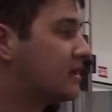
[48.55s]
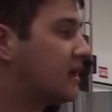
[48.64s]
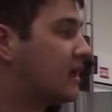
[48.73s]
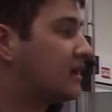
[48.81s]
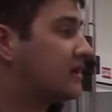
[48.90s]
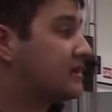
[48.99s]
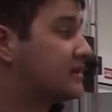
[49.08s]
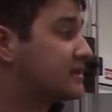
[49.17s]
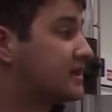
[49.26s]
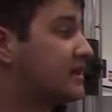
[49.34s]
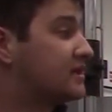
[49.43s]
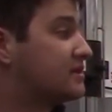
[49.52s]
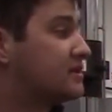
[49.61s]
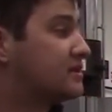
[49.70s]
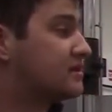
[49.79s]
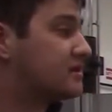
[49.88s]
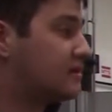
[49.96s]
And in this
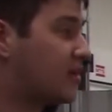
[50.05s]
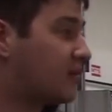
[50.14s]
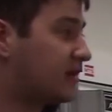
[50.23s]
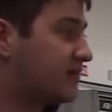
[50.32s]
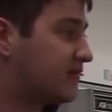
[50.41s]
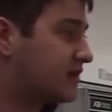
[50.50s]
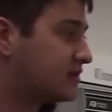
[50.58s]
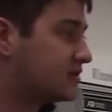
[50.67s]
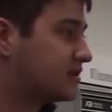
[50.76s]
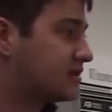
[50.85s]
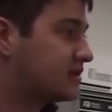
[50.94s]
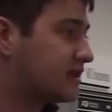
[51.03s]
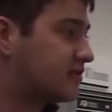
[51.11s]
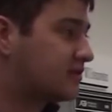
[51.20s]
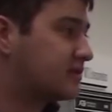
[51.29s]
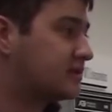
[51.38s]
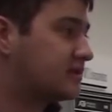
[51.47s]
case, the moment of inertia is
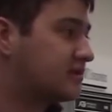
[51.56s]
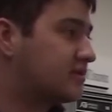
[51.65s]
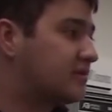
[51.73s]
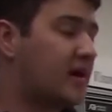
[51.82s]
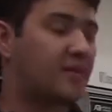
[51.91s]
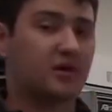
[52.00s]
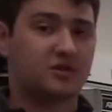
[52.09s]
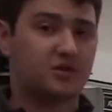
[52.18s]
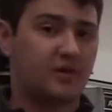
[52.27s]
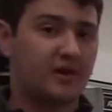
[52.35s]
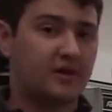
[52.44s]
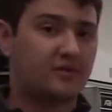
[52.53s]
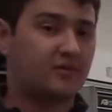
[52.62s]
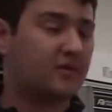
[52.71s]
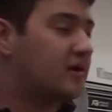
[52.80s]
equal to mr squared,